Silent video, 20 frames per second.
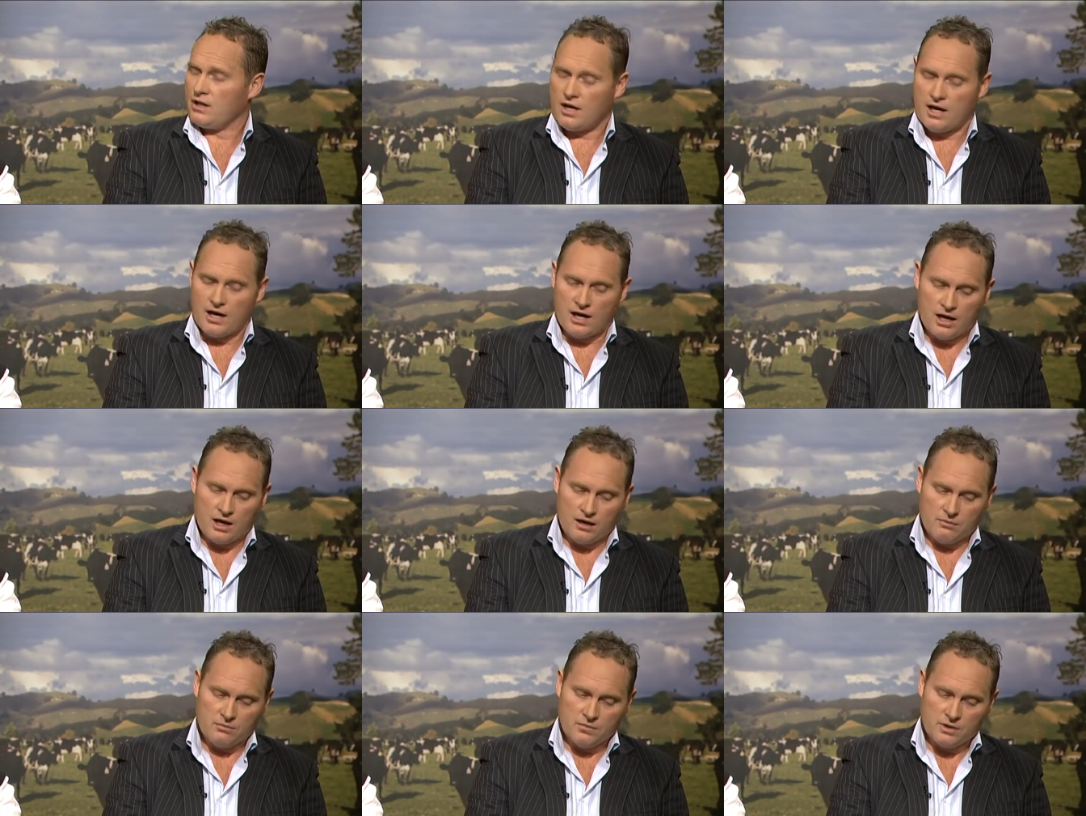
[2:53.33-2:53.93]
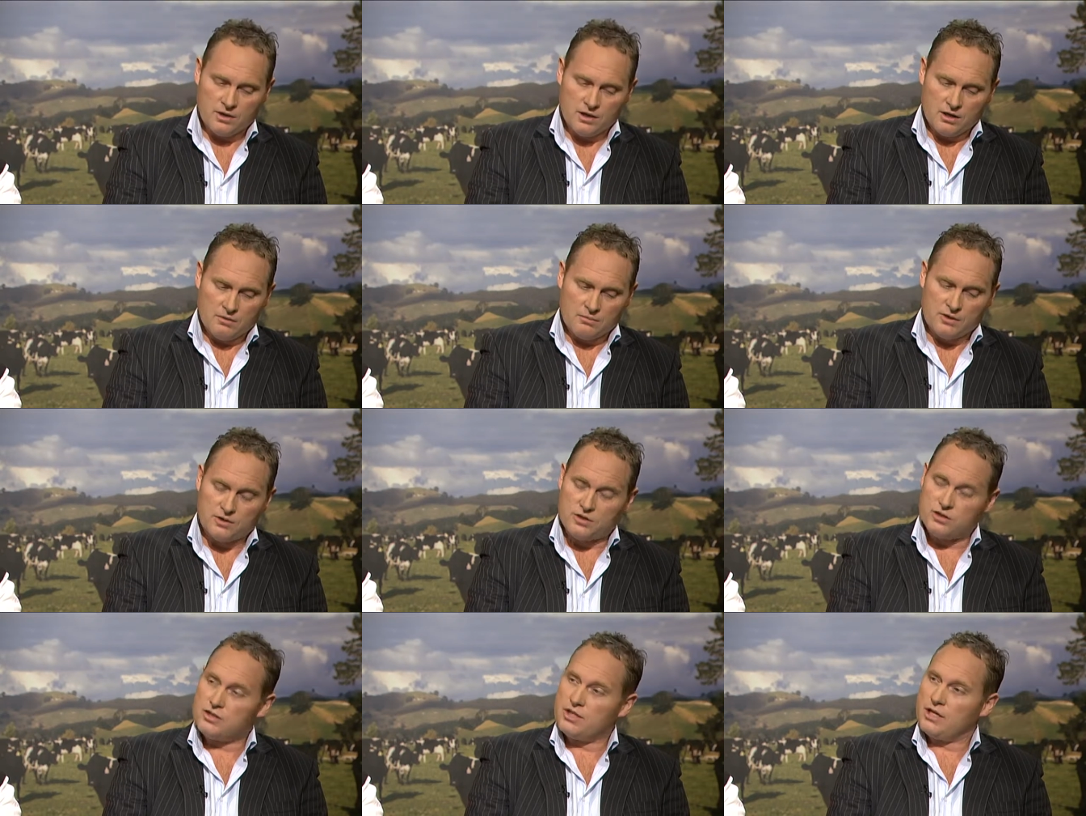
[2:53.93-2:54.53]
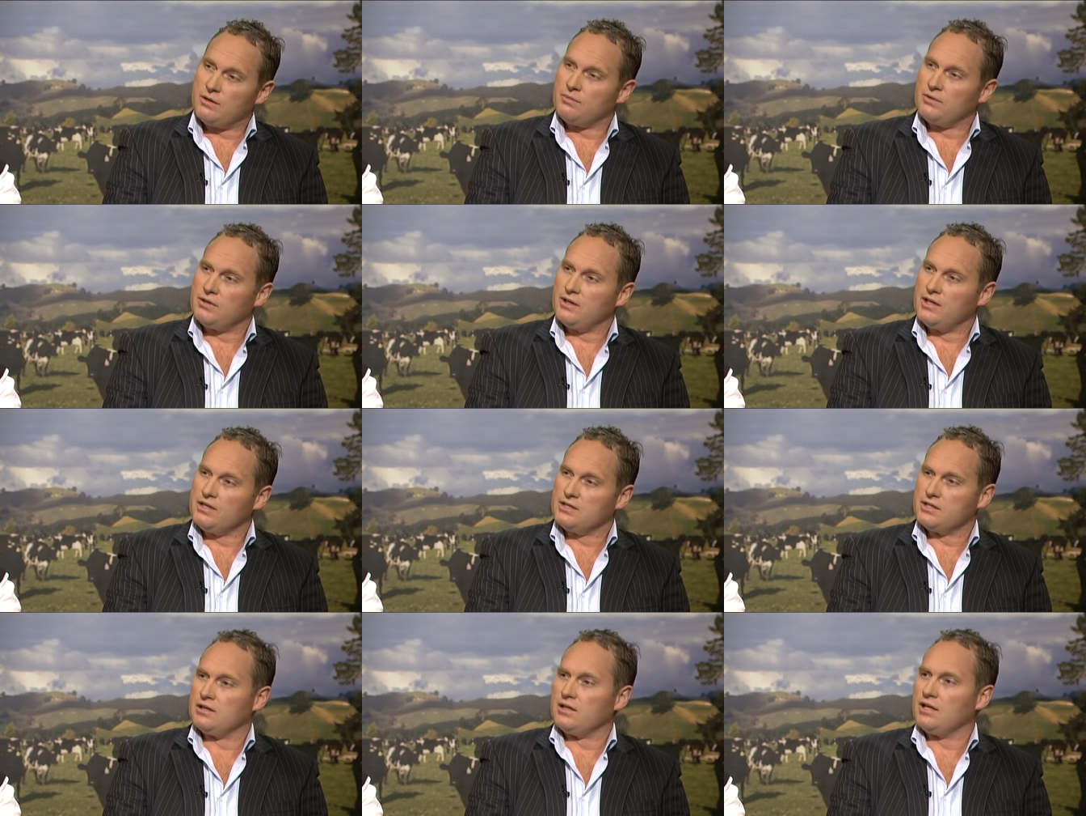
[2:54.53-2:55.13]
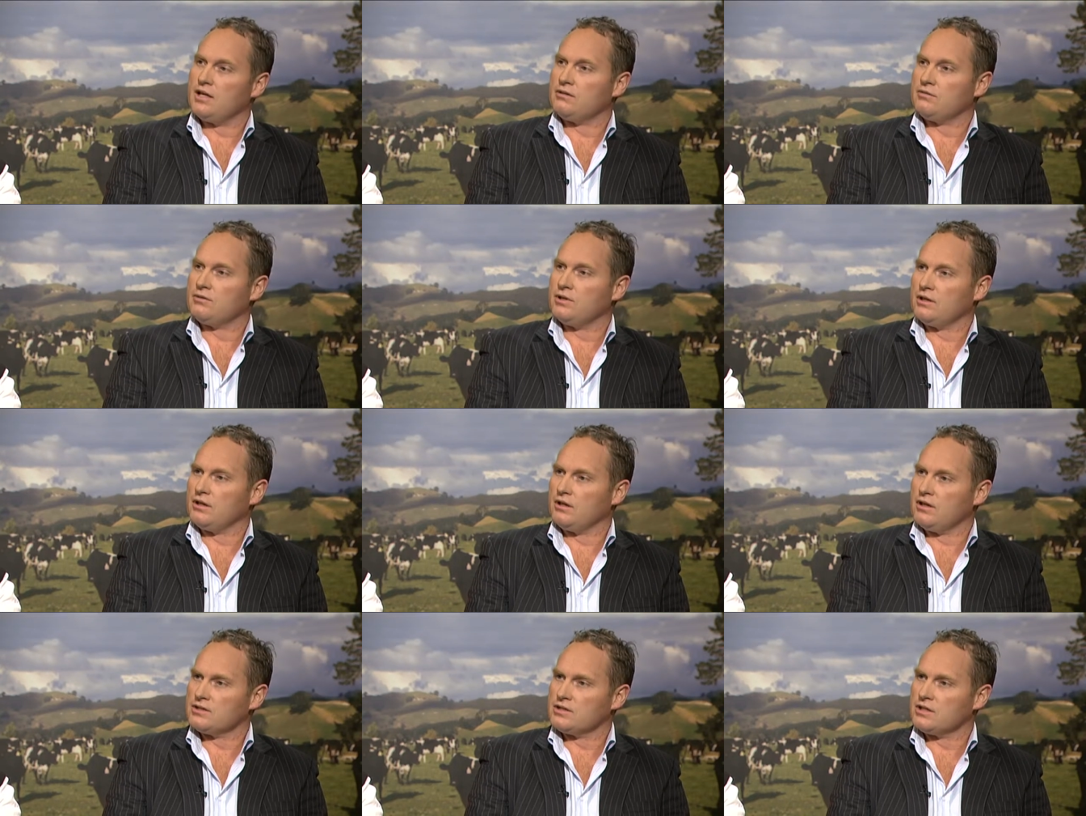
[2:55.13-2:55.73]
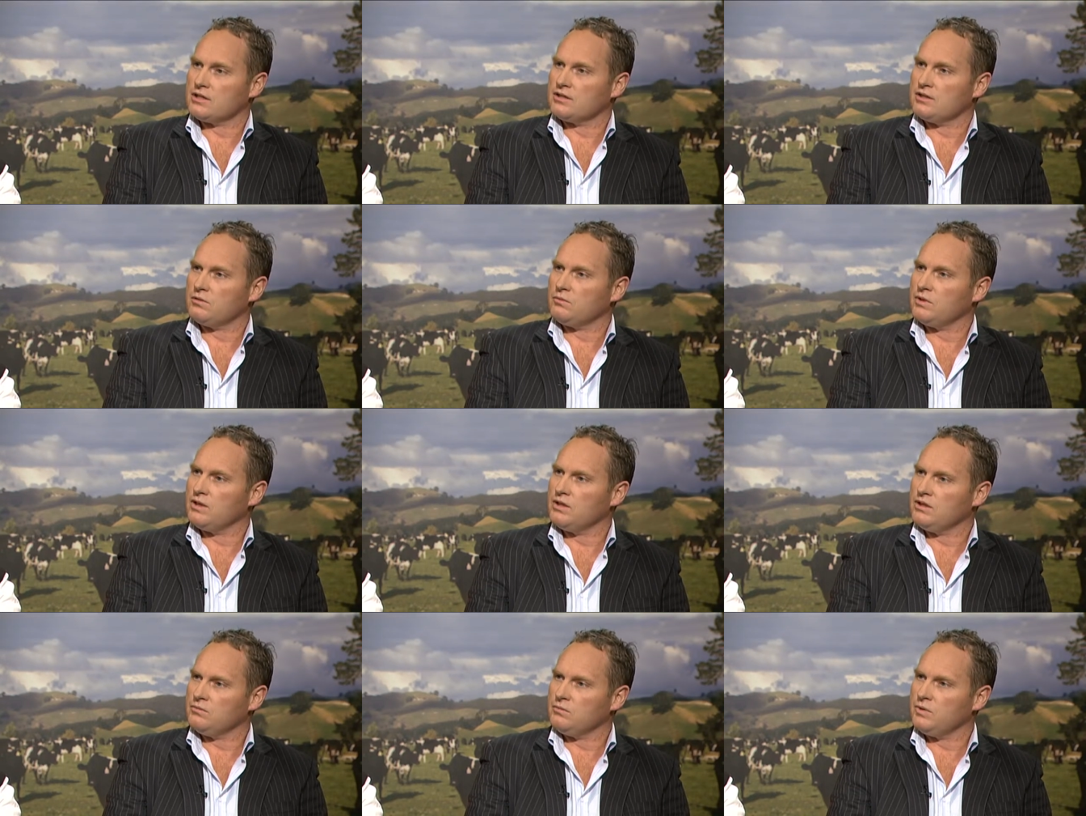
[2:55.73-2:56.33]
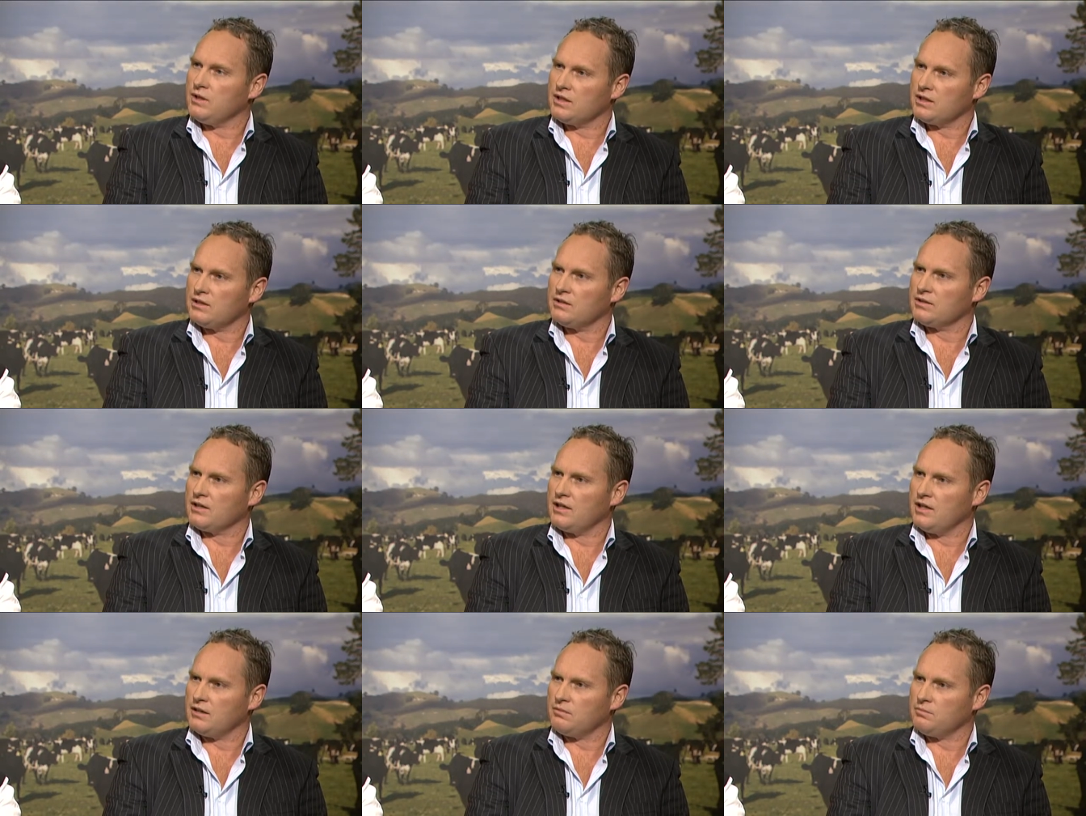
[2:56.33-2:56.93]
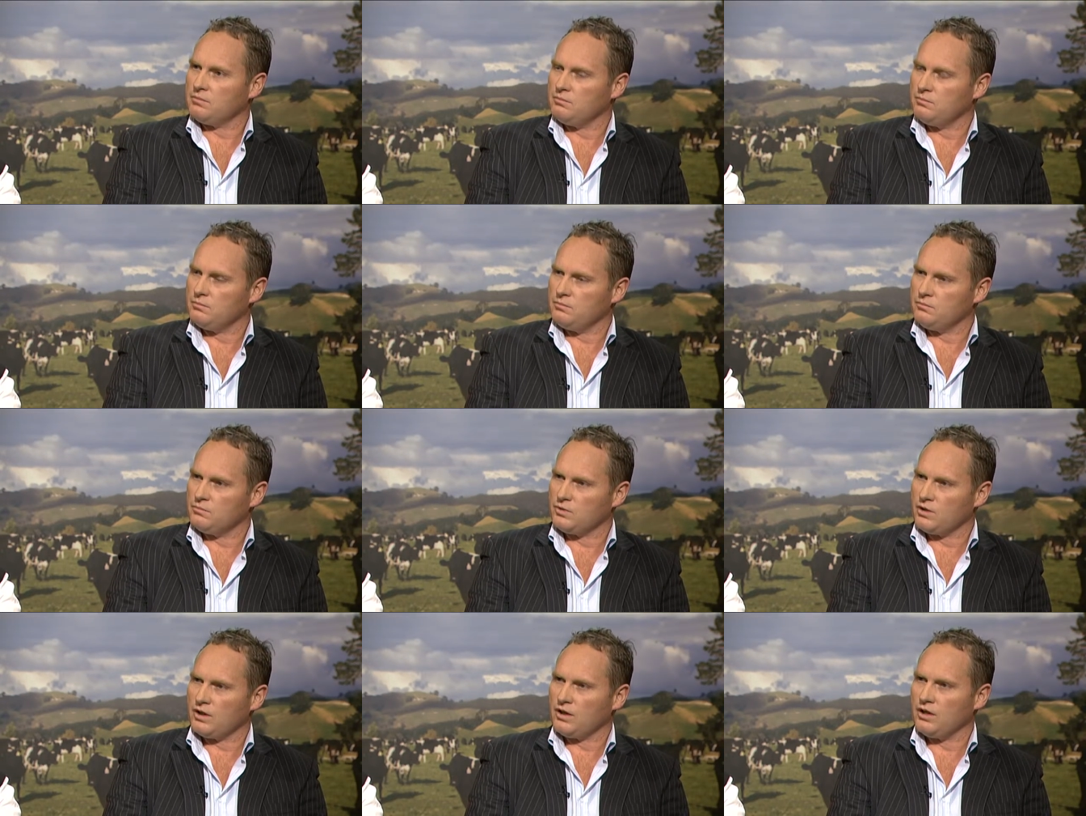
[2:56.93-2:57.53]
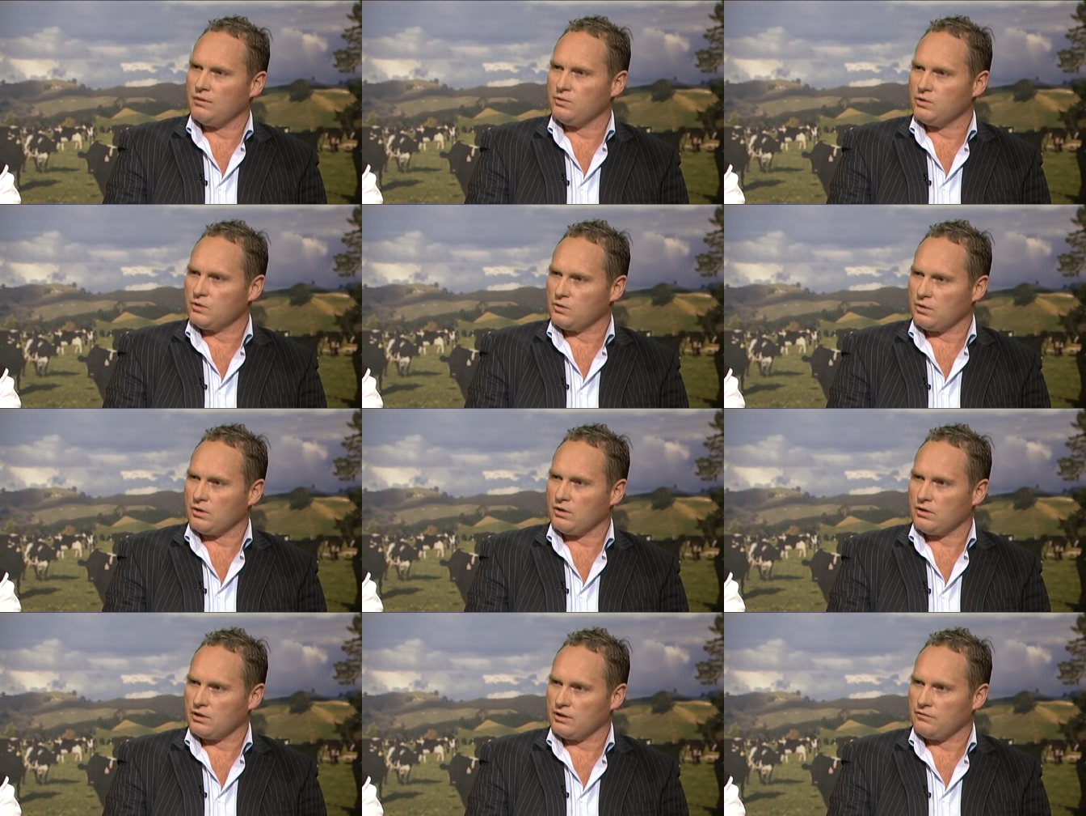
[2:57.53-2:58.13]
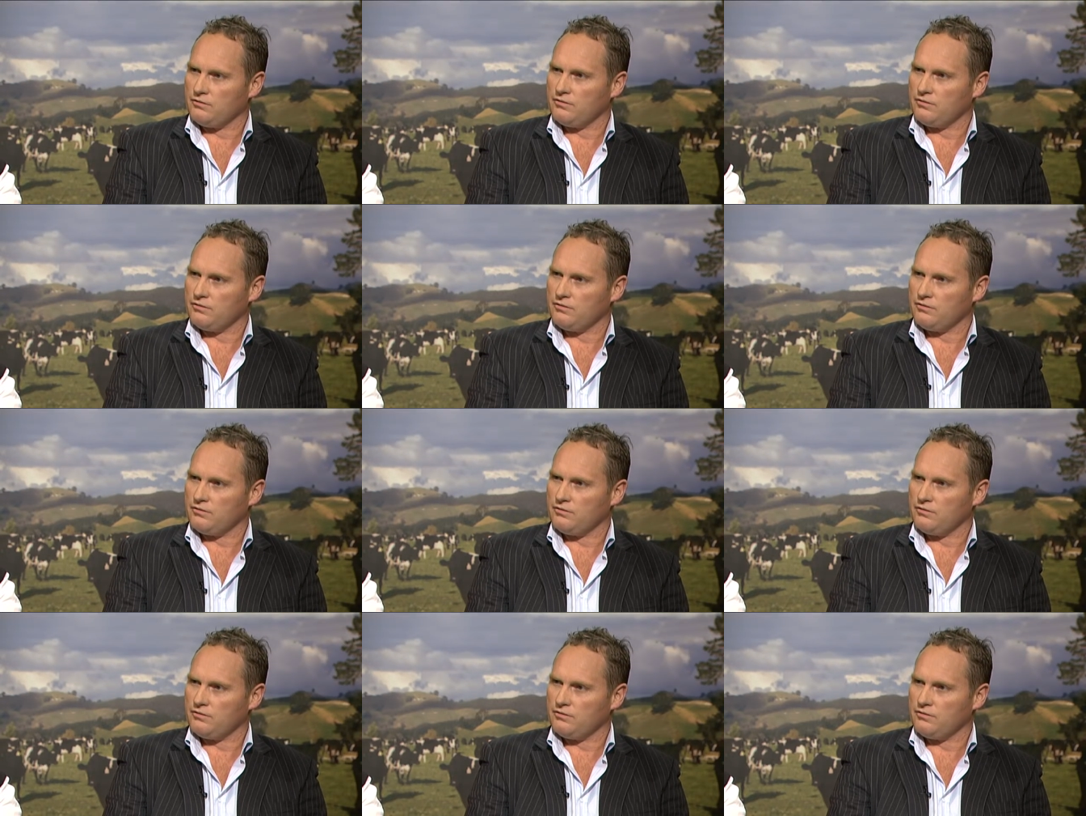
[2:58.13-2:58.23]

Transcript: Um, but the Japanese are now realising that we, we can get reliable quality